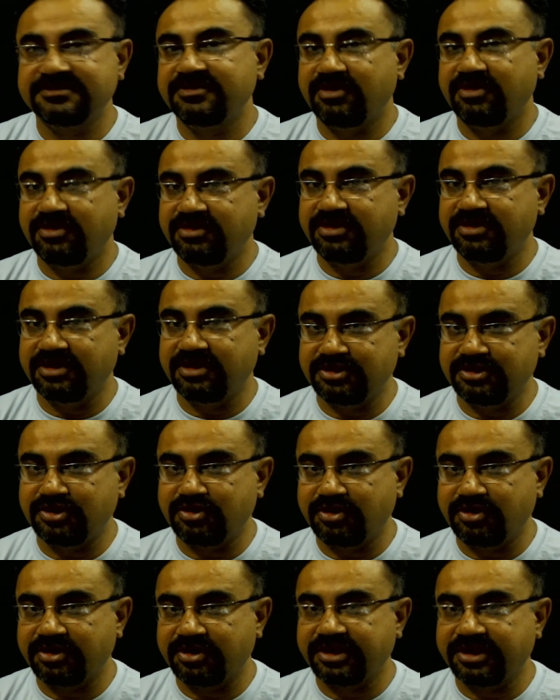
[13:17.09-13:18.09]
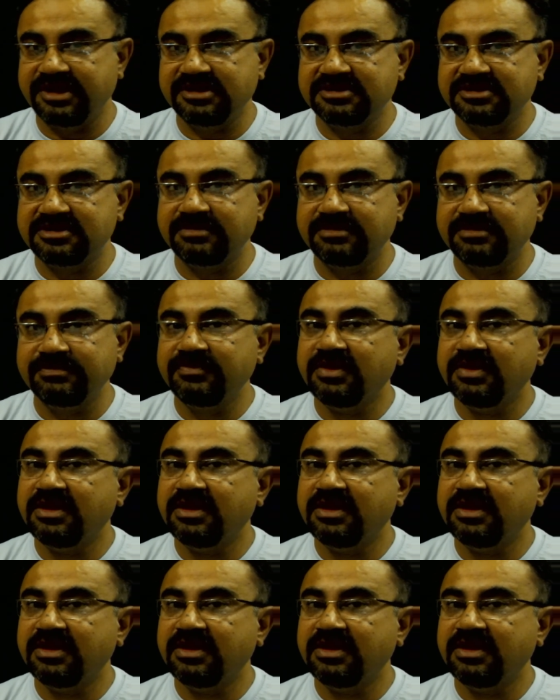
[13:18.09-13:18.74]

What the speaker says: on other organisms.